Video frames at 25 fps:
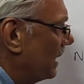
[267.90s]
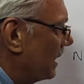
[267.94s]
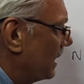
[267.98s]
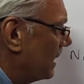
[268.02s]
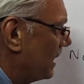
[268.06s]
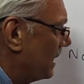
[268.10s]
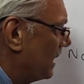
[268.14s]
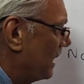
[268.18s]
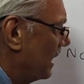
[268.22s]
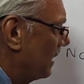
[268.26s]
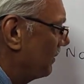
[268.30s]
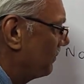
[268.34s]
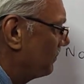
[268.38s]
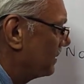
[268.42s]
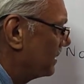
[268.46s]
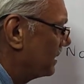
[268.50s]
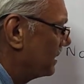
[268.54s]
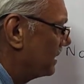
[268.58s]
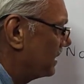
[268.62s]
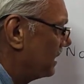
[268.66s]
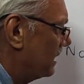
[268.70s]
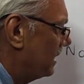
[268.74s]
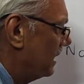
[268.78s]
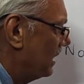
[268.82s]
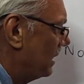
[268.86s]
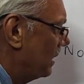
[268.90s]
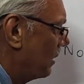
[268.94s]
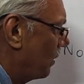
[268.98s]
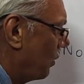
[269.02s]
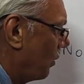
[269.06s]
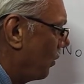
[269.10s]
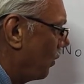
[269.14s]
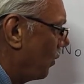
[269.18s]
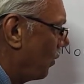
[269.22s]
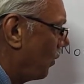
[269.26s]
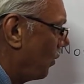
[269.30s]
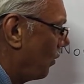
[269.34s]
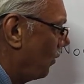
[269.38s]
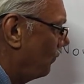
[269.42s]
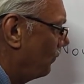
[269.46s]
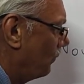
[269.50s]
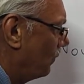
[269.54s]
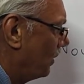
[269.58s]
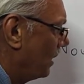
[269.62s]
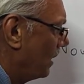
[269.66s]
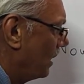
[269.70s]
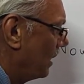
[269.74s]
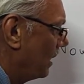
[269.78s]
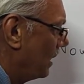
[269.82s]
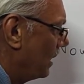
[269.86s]
fc
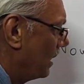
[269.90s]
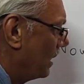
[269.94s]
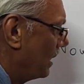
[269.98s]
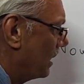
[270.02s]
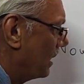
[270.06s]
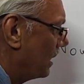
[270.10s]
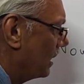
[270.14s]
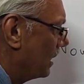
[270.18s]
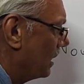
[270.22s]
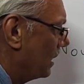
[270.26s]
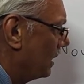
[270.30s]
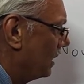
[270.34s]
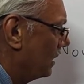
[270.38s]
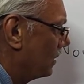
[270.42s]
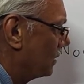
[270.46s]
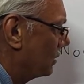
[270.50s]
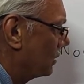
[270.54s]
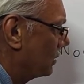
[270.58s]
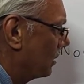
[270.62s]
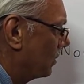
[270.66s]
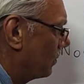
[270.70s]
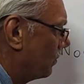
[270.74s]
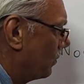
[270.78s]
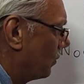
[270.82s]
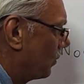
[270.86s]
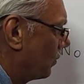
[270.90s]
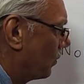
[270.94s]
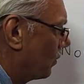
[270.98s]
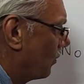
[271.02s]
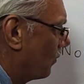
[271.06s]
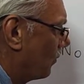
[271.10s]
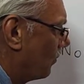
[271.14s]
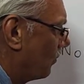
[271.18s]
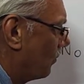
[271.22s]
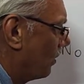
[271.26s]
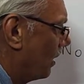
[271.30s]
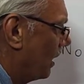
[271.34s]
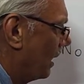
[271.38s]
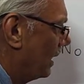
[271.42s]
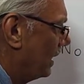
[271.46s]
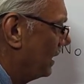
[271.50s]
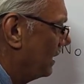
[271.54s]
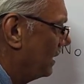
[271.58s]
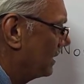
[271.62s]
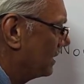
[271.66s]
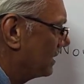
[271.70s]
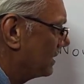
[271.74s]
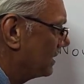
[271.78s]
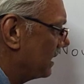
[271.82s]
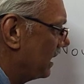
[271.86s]
of e to the power of
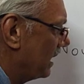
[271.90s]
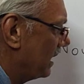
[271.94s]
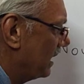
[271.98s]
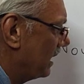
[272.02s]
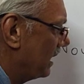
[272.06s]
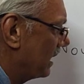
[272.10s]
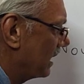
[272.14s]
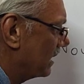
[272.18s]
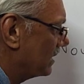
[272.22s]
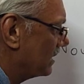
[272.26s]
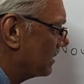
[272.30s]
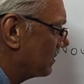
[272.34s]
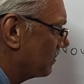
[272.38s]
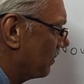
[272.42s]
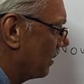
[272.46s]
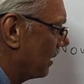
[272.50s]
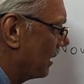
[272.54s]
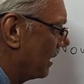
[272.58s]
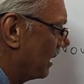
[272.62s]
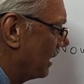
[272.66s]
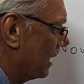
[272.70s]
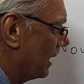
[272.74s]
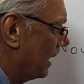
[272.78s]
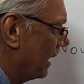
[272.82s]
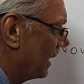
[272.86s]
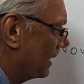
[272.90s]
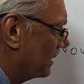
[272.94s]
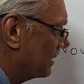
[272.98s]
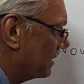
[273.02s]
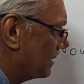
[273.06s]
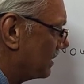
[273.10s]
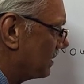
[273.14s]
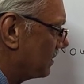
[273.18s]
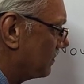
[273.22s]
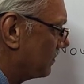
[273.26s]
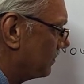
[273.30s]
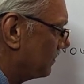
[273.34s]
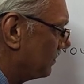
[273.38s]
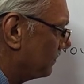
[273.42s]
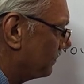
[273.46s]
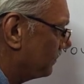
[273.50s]
minus ax by x.